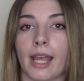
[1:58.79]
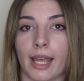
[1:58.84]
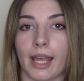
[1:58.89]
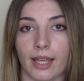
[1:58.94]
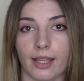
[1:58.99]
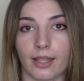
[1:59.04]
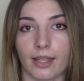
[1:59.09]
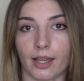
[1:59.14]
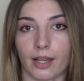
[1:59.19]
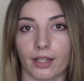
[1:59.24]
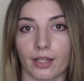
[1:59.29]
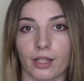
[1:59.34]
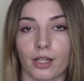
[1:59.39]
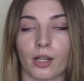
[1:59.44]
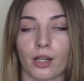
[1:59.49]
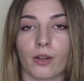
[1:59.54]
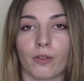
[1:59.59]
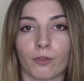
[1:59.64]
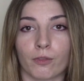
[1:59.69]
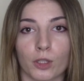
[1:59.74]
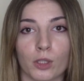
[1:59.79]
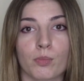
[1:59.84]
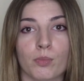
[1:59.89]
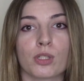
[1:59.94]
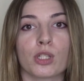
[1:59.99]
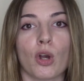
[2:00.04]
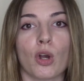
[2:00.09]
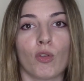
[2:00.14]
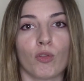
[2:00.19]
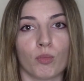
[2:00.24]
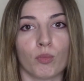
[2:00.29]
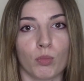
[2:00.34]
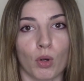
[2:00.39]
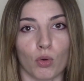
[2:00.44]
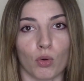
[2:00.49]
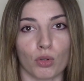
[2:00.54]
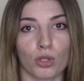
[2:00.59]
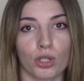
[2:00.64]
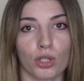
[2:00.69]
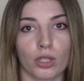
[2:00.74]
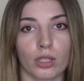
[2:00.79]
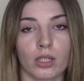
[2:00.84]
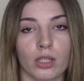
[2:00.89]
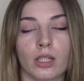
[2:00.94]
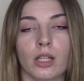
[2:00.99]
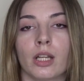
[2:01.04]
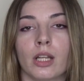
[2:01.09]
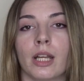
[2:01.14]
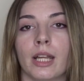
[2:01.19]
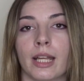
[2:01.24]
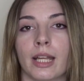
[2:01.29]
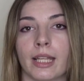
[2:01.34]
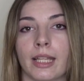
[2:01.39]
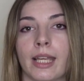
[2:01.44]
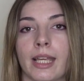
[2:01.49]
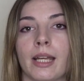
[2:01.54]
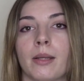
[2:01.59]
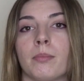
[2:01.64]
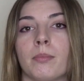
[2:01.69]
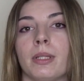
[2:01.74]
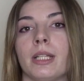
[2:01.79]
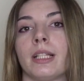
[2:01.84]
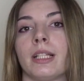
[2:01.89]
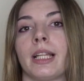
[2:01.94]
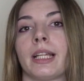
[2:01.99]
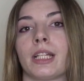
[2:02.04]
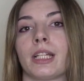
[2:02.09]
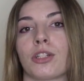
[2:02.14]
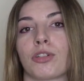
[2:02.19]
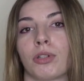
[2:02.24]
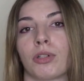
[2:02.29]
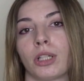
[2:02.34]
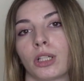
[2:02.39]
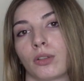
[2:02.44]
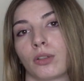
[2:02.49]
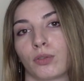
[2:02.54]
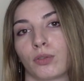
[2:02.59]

Again, verbs of motion can be like a trigger